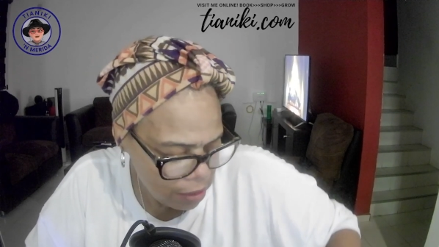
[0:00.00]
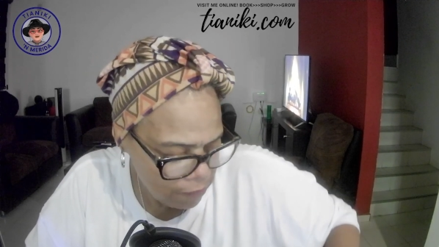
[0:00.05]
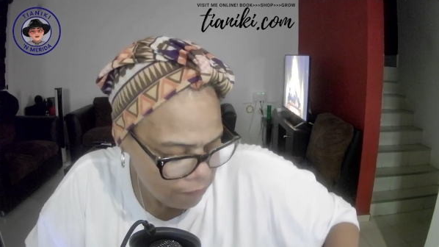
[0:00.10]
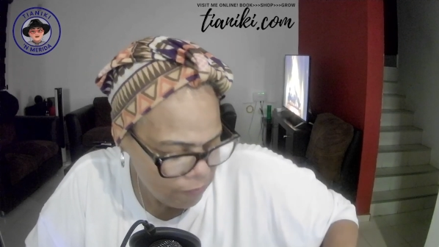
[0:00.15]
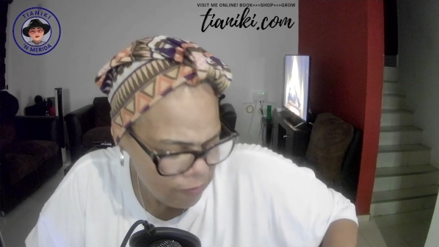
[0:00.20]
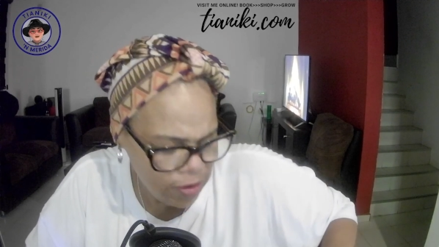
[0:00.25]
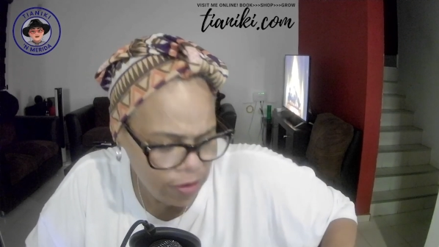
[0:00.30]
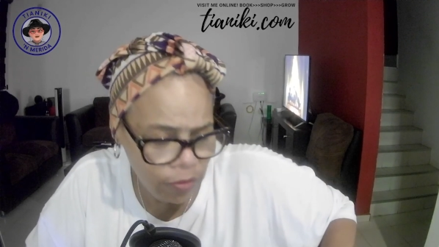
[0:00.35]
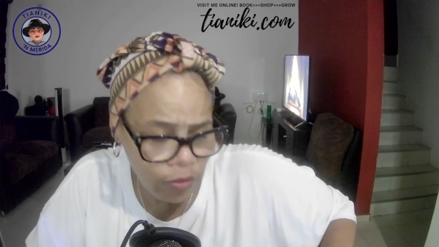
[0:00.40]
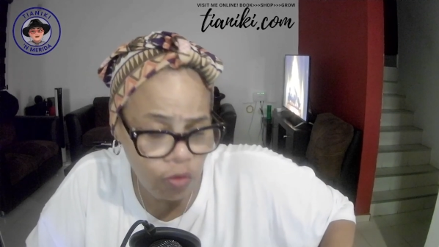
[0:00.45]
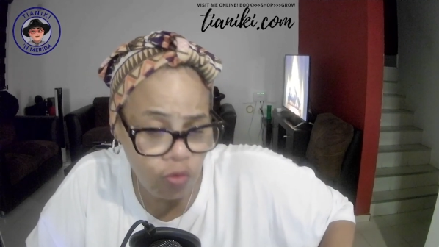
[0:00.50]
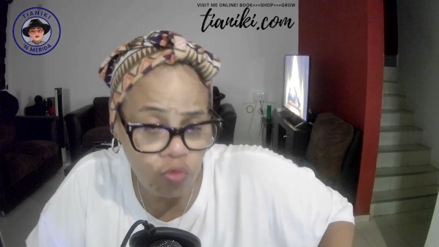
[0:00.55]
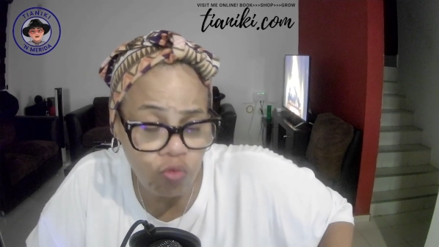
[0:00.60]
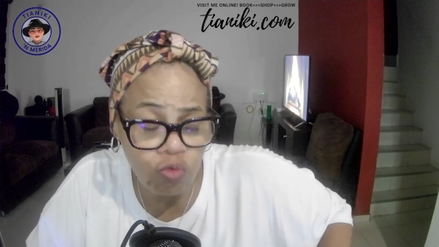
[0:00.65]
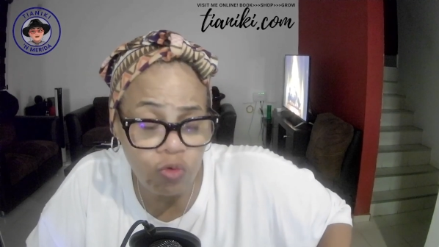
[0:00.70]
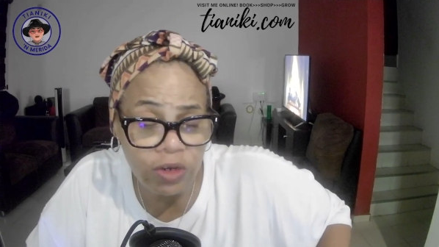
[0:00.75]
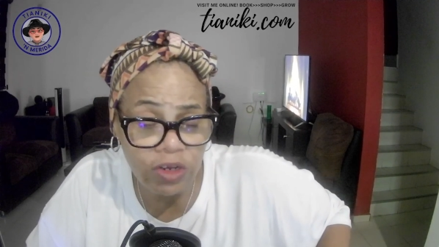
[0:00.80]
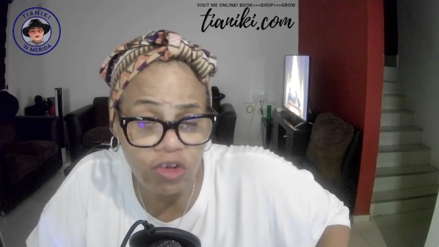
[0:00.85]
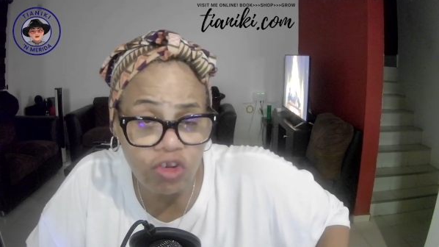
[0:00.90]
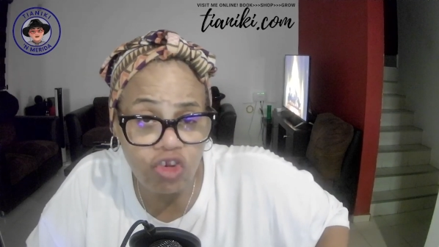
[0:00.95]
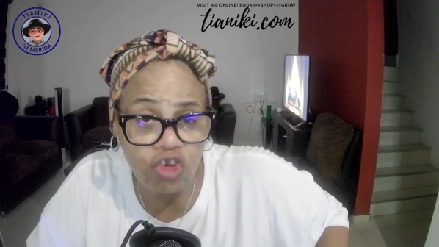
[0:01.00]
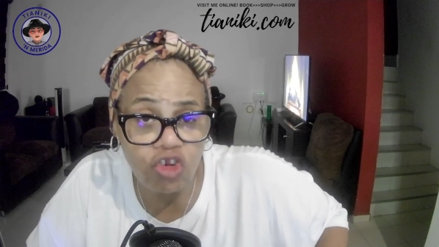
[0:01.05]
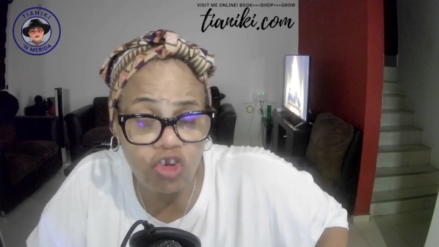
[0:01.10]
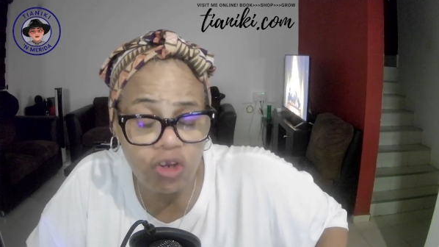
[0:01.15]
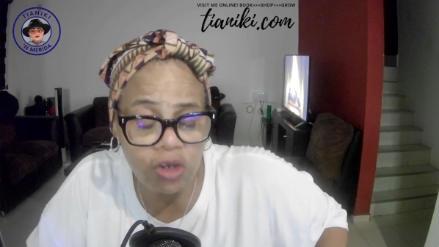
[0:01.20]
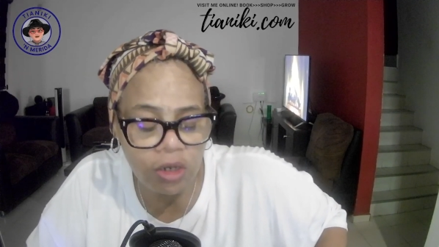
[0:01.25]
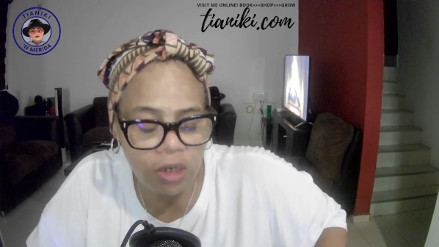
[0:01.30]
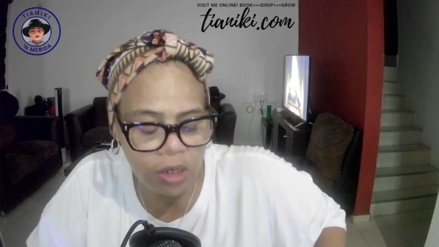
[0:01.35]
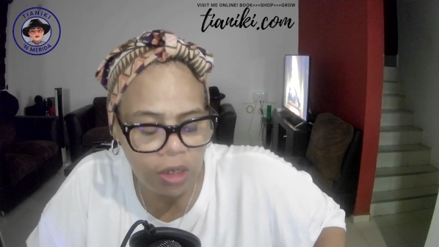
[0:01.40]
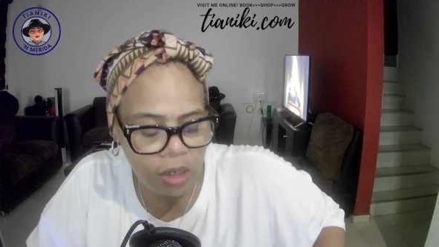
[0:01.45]
very
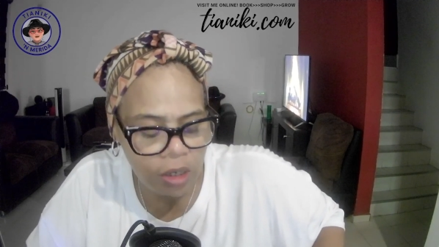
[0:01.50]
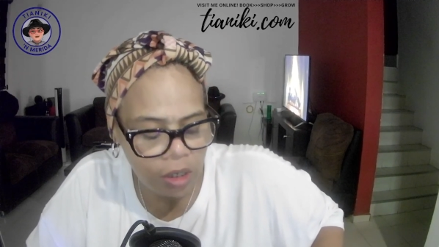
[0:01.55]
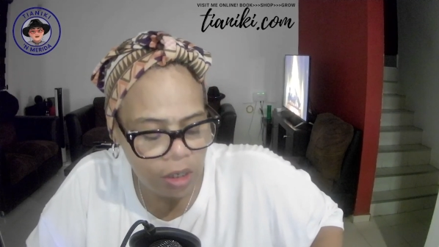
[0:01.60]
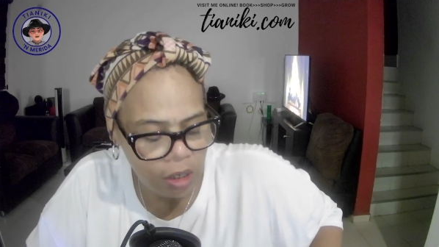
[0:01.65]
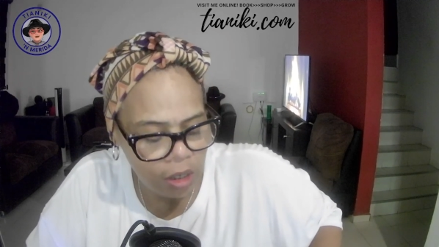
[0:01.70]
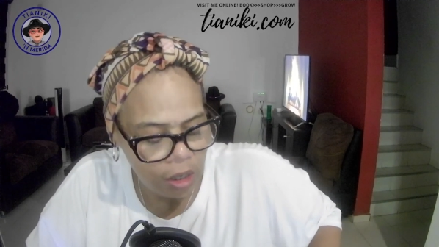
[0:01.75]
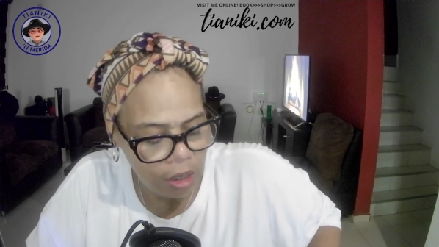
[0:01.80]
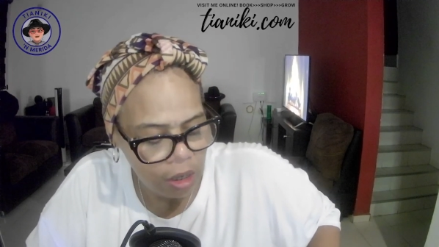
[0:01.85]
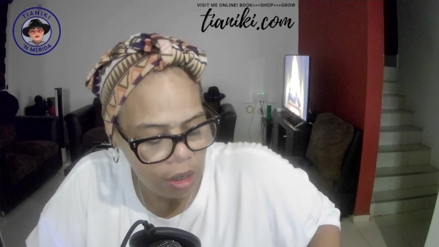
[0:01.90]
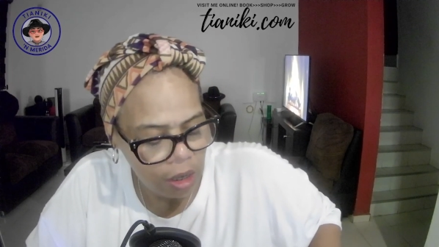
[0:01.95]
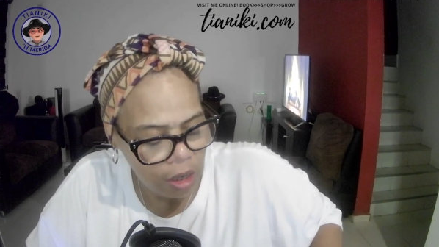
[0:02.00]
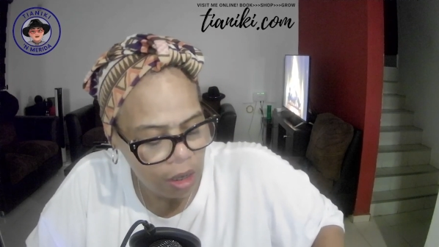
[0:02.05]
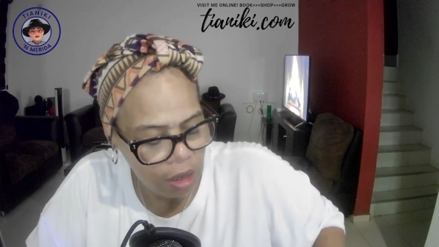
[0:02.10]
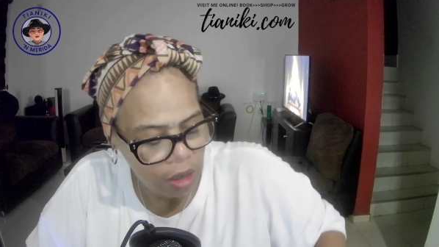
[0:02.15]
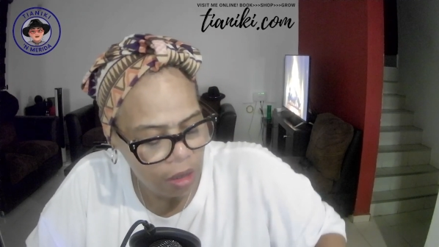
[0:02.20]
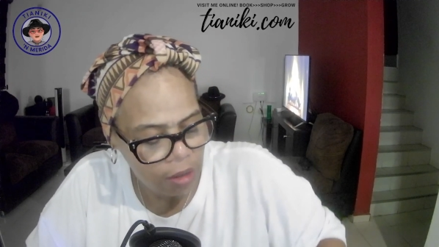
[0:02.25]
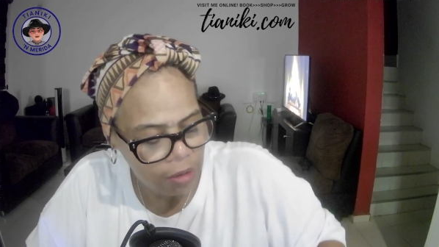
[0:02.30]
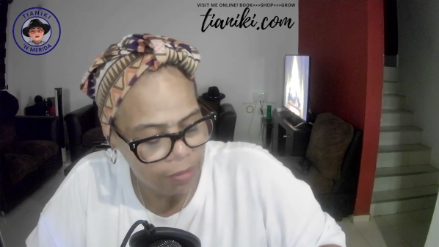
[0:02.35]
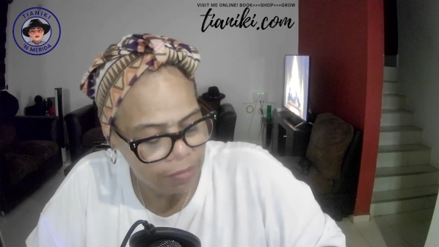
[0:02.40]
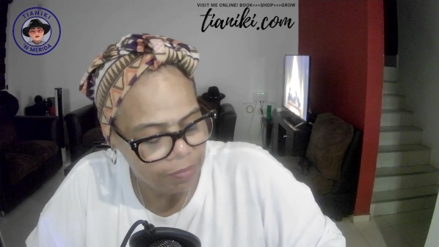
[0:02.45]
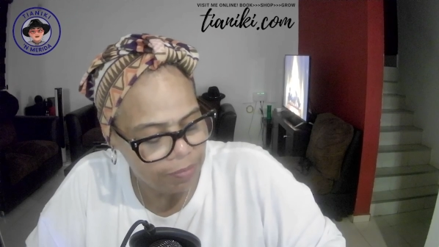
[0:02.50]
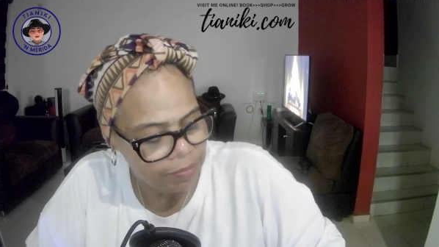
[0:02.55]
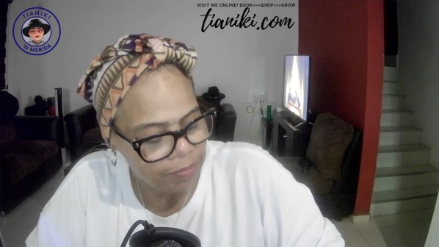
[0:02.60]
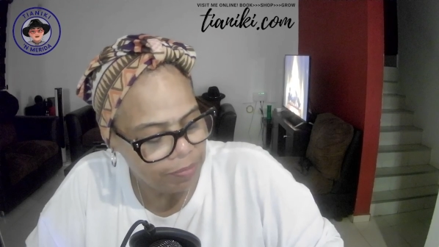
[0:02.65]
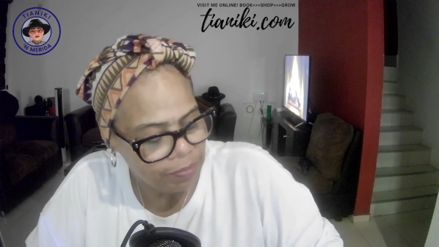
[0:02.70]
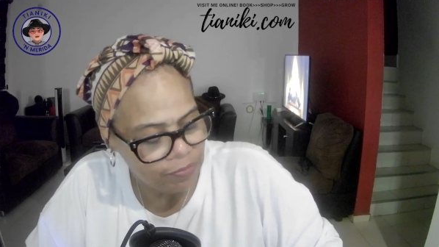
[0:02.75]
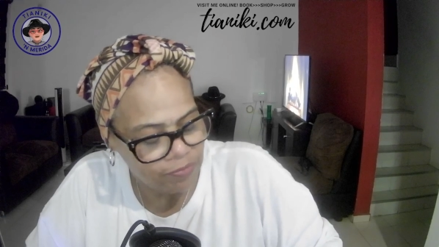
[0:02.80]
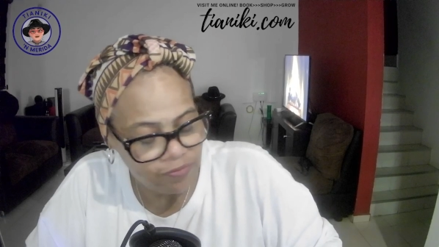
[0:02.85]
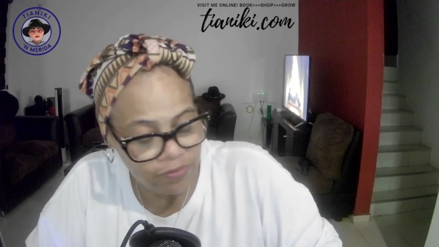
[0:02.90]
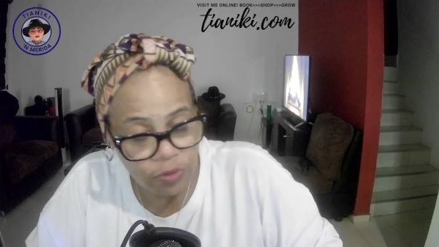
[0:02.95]
rich
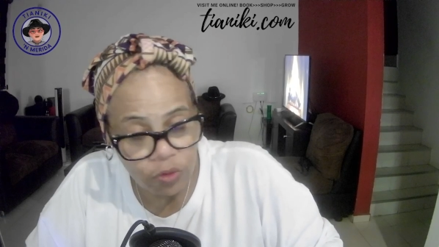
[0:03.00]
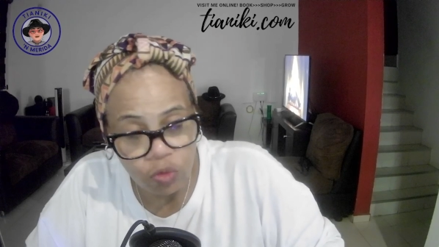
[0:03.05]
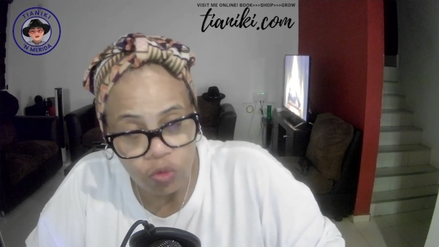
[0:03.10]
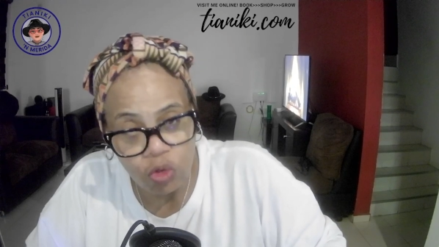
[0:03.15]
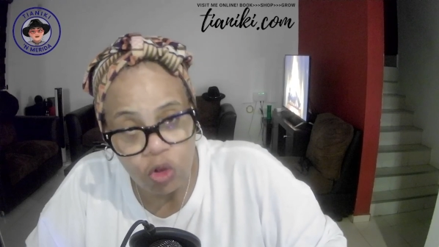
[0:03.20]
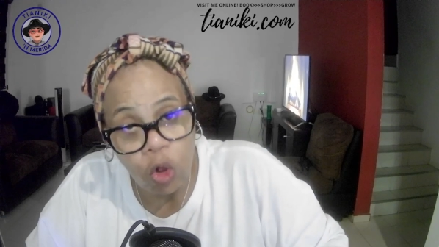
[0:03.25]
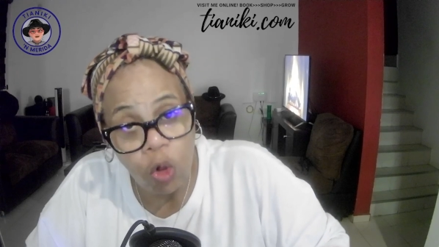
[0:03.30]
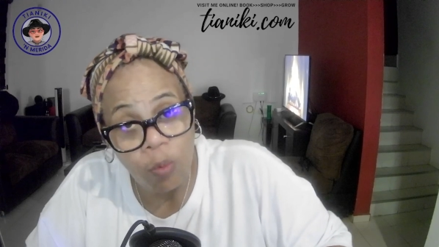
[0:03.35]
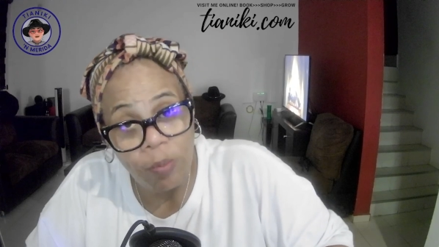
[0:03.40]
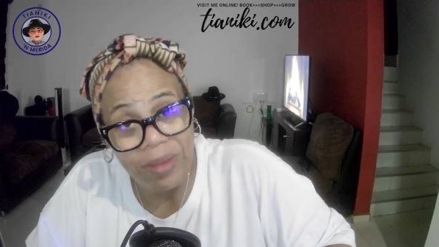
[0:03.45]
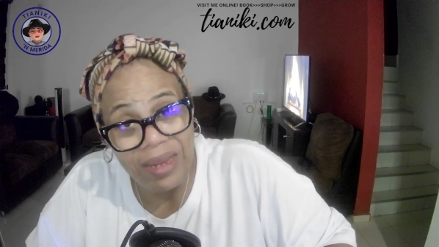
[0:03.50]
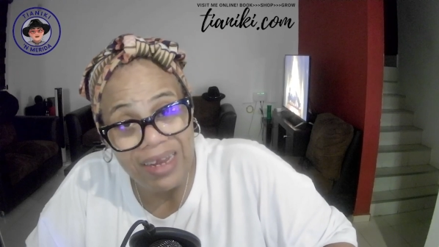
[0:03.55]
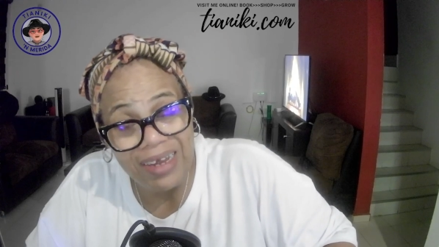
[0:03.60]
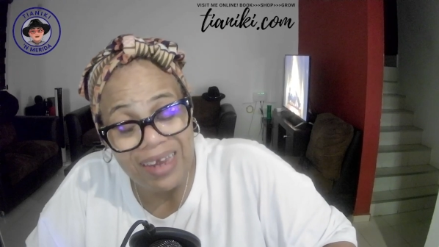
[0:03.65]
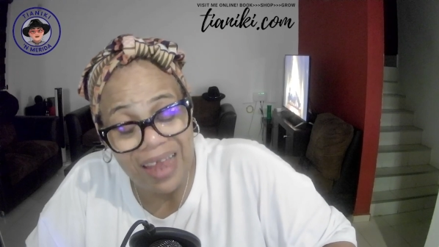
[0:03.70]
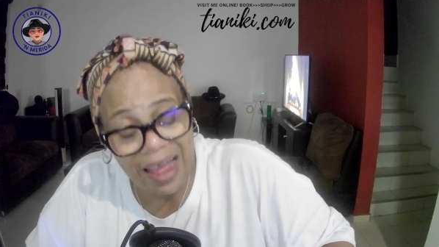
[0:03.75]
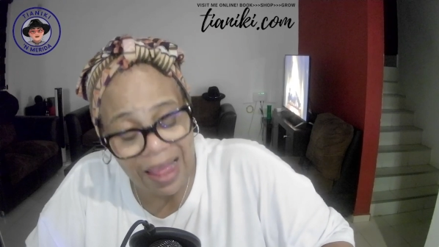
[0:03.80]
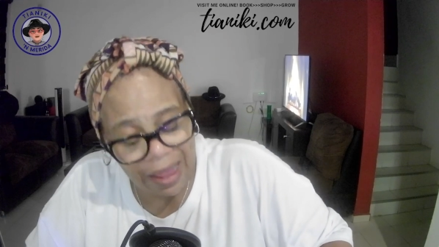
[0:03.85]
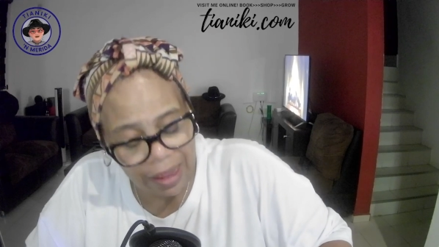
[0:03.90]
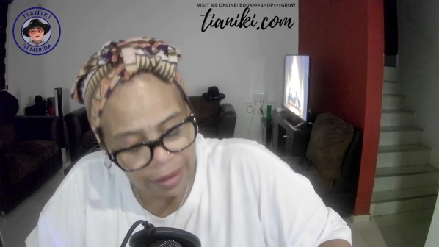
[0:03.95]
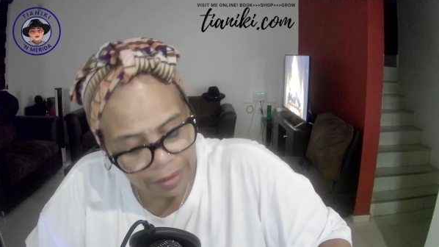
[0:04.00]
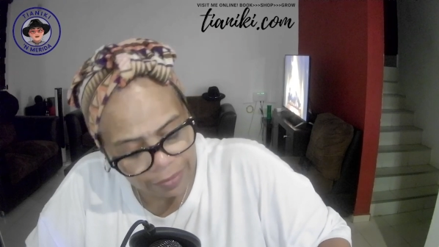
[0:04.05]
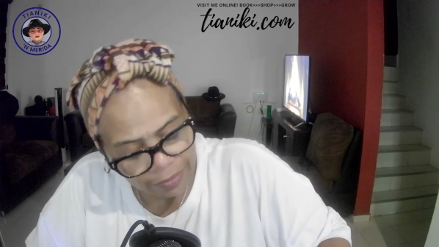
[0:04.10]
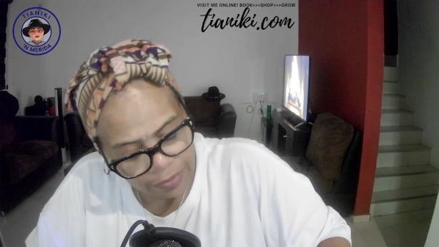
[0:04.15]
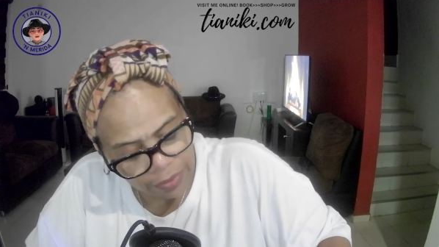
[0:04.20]
food, comida.